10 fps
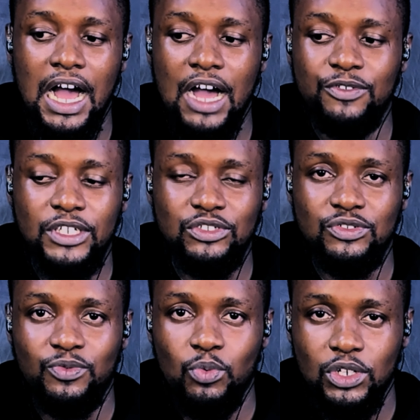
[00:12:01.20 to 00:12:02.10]
after
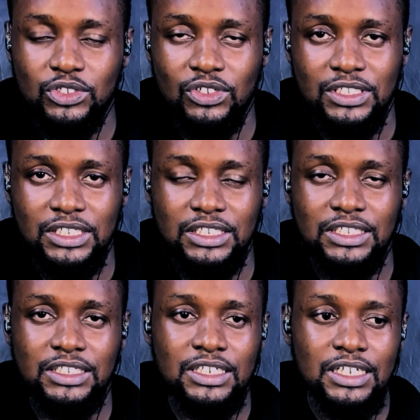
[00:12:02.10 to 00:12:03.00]
you've worked on
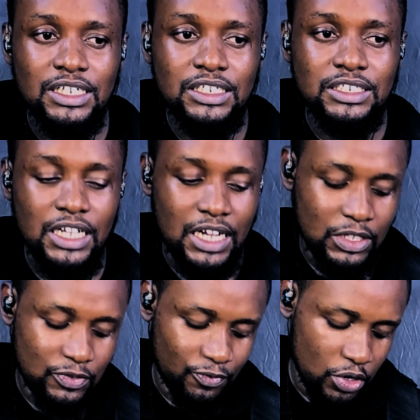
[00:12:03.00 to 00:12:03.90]
this, check
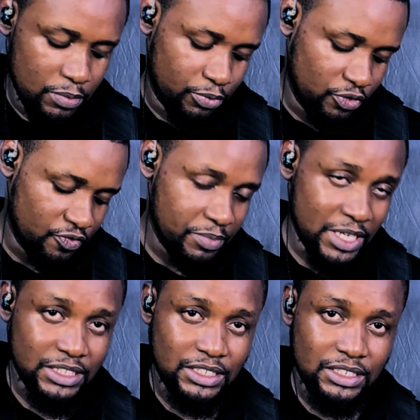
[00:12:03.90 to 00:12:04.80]
out for
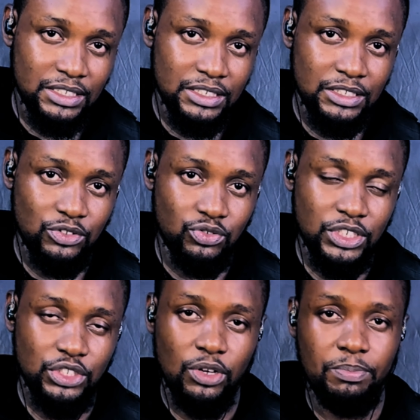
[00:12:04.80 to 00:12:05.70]
improvements
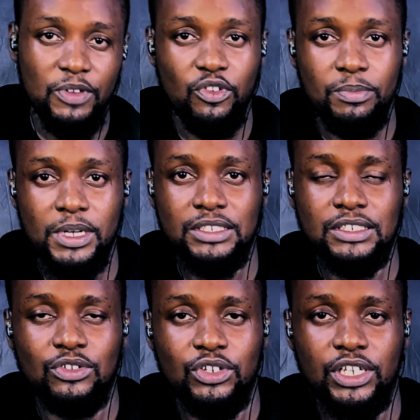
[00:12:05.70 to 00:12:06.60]
during your
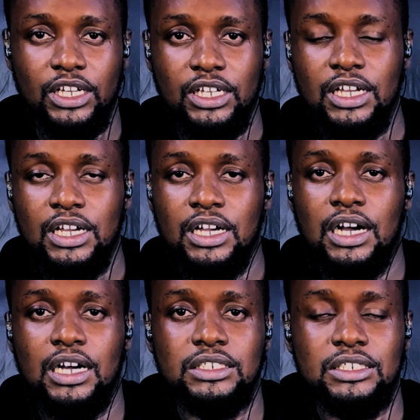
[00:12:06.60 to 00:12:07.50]
performance, okay?
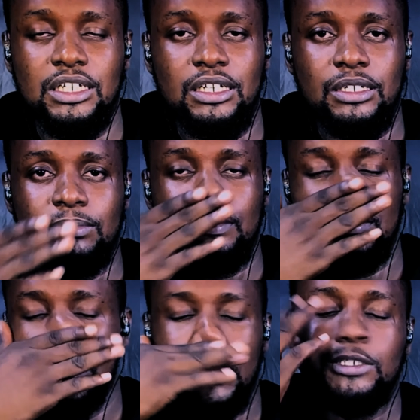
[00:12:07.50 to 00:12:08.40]
And
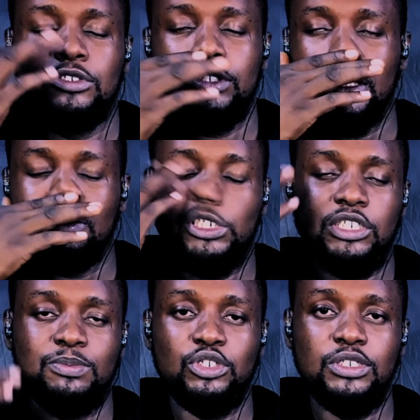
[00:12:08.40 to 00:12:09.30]
try as much
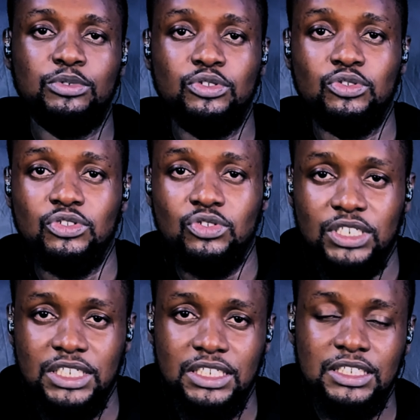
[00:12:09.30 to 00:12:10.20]
as possible to do
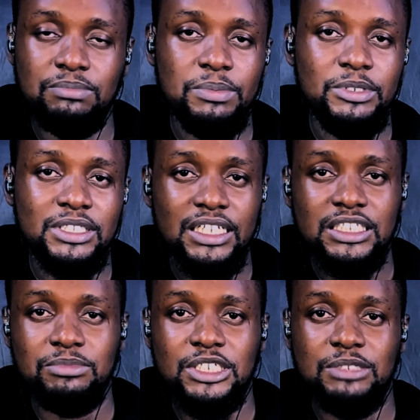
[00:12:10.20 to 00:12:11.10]
this maybe
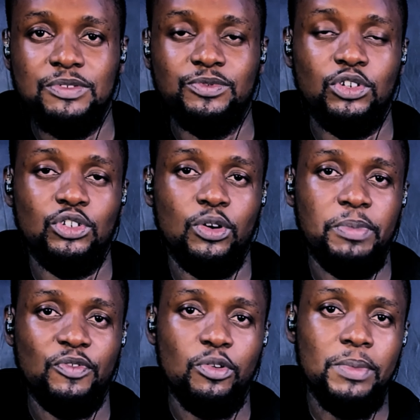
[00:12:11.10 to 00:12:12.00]
30 minutes before your
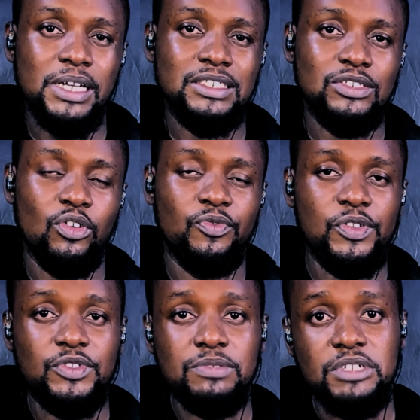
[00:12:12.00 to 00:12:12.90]
performance or
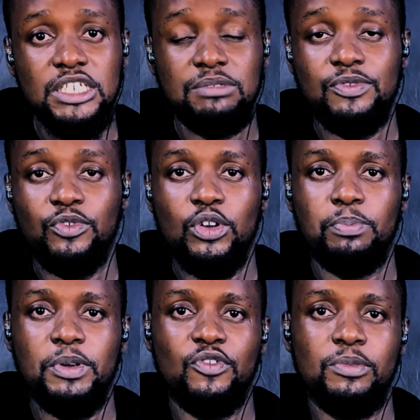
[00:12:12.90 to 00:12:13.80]
15 minutes before your
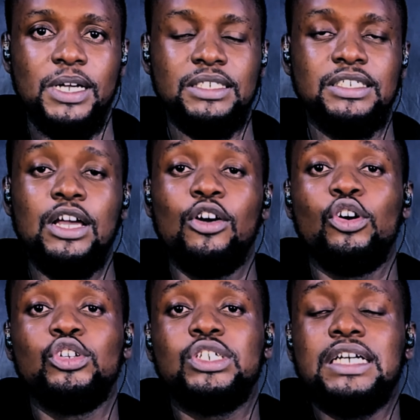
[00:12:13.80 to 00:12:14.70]
performance,
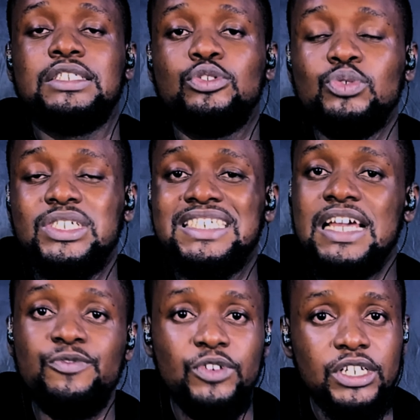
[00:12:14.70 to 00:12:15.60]
or you can do it
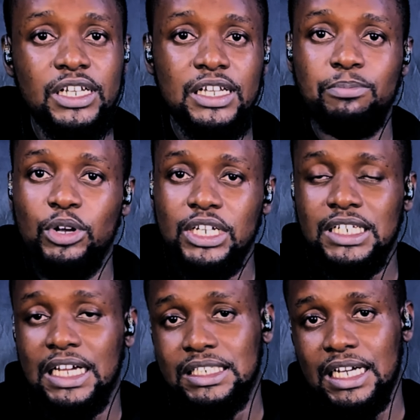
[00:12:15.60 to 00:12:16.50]
every day,
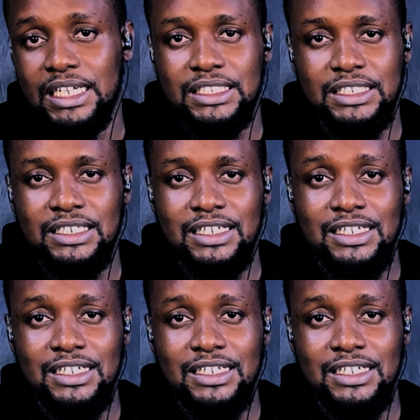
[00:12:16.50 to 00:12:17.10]
morning and night,